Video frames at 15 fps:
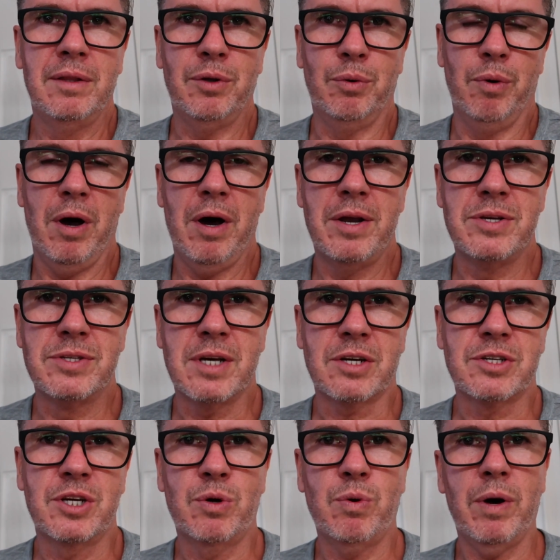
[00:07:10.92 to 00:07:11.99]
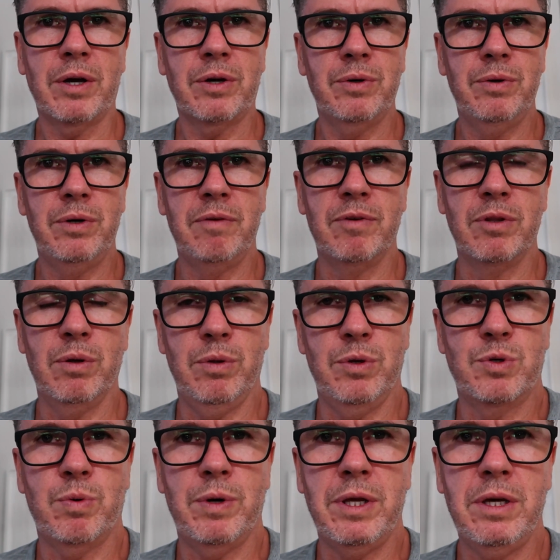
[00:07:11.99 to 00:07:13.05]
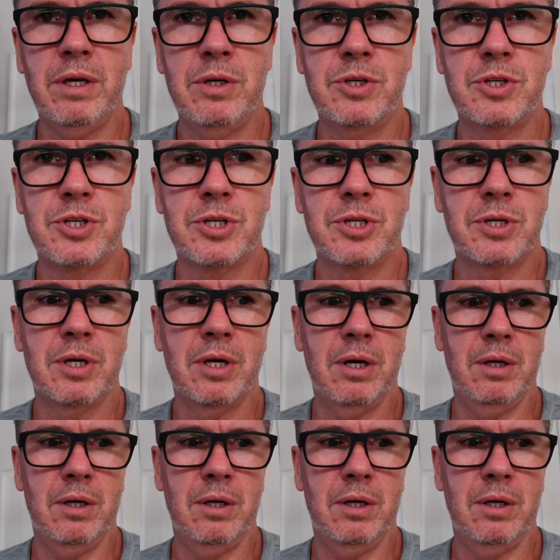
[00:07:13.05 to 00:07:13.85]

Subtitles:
The ride is actually quite good, even though they're 20 inch.